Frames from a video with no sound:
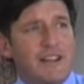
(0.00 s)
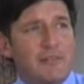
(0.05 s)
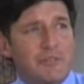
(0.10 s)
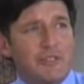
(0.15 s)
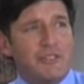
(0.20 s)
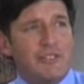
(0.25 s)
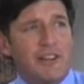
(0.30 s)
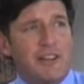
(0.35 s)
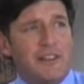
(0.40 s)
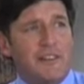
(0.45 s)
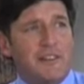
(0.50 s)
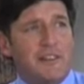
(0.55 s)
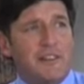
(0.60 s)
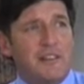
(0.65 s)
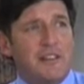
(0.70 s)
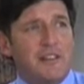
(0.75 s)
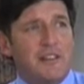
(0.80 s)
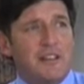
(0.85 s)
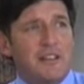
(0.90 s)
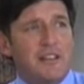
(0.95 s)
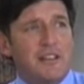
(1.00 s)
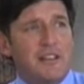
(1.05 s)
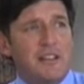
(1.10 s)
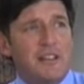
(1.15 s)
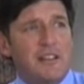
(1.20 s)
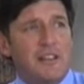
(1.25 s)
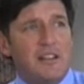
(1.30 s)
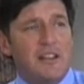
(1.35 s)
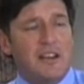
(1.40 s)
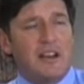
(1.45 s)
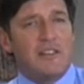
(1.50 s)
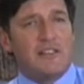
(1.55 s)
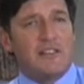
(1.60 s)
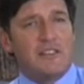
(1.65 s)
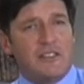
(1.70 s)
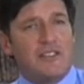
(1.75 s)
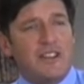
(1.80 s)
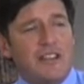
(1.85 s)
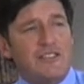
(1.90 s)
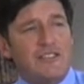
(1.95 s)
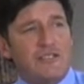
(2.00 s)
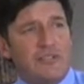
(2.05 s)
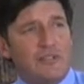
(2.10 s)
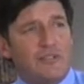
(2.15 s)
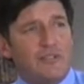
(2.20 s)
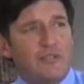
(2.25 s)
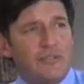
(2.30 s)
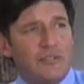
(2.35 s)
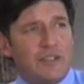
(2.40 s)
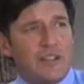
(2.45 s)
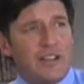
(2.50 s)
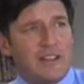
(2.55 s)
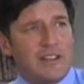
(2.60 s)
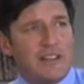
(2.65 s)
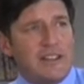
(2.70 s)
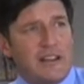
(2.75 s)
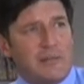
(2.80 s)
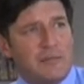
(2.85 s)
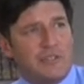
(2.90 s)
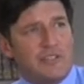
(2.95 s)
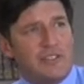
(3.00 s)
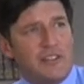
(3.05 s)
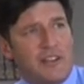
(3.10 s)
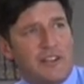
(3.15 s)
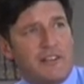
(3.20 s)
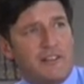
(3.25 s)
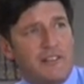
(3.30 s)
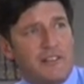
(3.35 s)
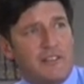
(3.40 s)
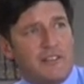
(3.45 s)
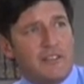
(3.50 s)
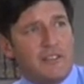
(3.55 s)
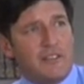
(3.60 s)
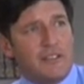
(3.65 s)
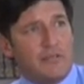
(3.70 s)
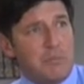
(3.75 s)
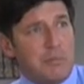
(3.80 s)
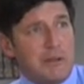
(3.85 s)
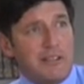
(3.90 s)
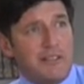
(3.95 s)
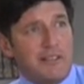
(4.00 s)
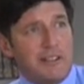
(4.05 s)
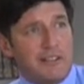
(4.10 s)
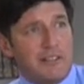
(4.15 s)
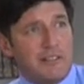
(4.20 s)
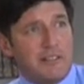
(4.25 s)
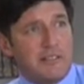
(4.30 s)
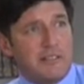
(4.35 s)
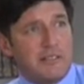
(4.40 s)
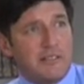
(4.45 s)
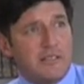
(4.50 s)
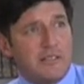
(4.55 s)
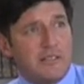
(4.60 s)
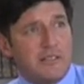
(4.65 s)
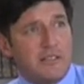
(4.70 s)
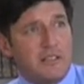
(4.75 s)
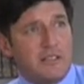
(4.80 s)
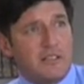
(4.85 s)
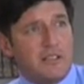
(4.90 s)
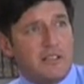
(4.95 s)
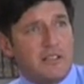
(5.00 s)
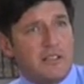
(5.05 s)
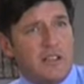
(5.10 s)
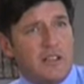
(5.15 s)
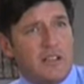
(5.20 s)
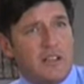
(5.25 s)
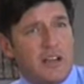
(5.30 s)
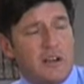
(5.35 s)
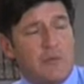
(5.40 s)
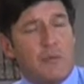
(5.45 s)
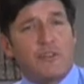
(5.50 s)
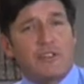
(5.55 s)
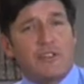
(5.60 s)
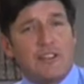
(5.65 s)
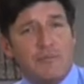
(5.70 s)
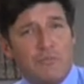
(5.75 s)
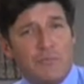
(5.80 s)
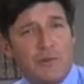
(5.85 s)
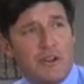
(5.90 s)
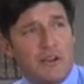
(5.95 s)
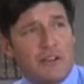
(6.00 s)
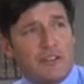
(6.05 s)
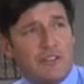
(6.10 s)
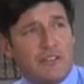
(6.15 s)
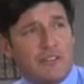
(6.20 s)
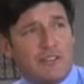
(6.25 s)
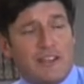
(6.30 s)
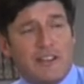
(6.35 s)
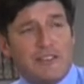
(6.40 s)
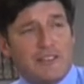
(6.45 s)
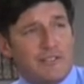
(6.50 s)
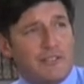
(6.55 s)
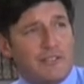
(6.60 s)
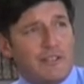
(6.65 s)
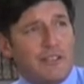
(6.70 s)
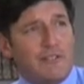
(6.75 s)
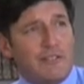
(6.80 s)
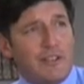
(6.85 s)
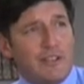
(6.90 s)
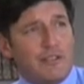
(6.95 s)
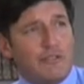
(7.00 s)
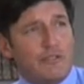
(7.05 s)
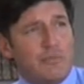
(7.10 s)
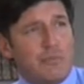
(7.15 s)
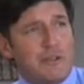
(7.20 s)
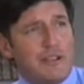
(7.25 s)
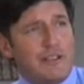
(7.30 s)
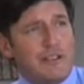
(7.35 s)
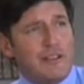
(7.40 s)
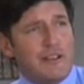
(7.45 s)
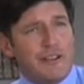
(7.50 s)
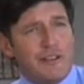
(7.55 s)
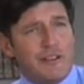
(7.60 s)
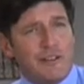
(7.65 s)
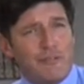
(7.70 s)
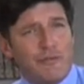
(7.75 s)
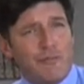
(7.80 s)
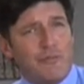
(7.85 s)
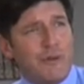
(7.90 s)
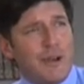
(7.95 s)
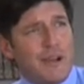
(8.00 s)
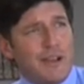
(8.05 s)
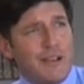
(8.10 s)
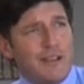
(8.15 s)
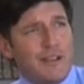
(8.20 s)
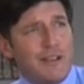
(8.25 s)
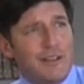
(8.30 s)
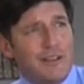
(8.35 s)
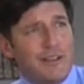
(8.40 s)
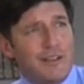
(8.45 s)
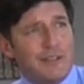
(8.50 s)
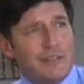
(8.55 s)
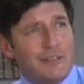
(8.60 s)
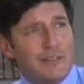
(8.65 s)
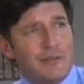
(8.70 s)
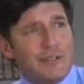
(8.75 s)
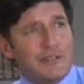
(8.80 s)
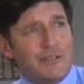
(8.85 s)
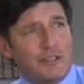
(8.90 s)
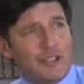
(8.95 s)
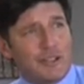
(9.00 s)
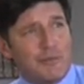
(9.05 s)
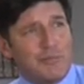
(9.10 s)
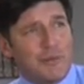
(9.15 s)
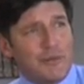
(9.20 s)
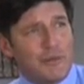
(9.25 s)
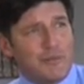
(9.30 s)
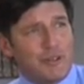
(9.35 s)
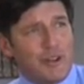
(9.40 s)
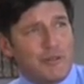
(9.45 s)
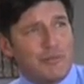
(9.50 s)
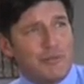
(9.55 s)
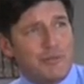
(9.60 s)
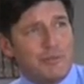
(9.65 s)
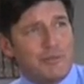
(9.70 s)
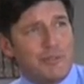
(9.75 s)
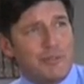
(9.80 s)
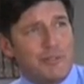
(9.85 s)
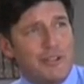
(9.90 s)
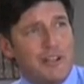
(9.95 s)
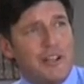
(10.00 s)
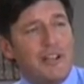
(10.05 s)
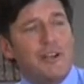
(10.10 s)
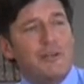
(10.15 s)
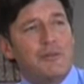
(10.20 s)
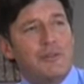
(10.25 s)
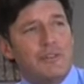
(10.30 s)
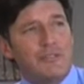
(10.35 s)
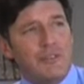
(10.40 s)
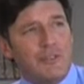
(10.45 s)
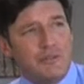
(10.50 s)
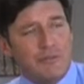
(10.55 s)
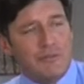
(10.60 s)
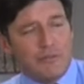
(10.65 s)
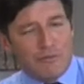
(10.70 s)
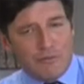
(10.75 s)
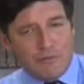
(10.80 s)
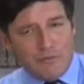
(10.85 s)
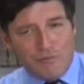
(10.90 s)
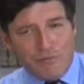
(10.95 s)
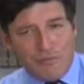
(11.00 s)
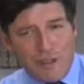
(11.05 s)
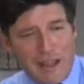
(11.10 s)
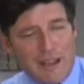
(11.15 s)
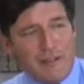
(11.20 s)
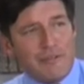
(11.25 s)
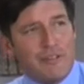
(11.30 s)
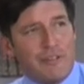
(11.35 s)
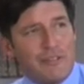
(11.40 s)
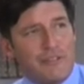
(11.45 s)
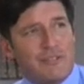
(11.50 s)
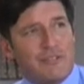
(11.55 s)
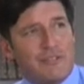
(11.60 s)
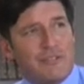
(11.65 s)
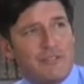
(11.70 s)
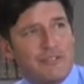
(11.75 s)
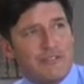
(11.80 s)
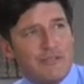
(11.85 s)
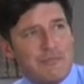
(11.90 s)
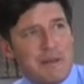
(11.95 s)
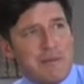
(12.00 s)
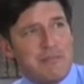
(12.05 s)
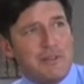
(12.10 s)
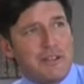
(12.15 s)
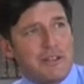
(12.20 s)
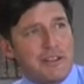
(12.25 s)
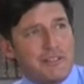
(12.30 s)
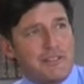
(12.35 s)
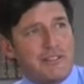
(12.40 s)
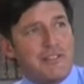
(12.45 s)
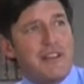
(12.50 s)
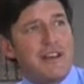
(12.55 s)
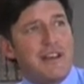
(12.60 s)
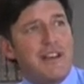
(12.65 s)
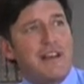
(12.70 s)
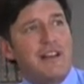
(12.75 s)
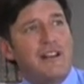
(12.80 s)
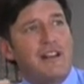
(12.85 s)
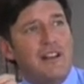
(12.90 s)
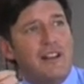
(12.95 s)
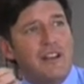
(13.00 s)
that was done. And there's a danger if you forget that was done, that you repeat it. And what's even worse is, say it's a survey, you repeat it in a different way, so it's not comparable. Whereas if you have this, you remember that it's there,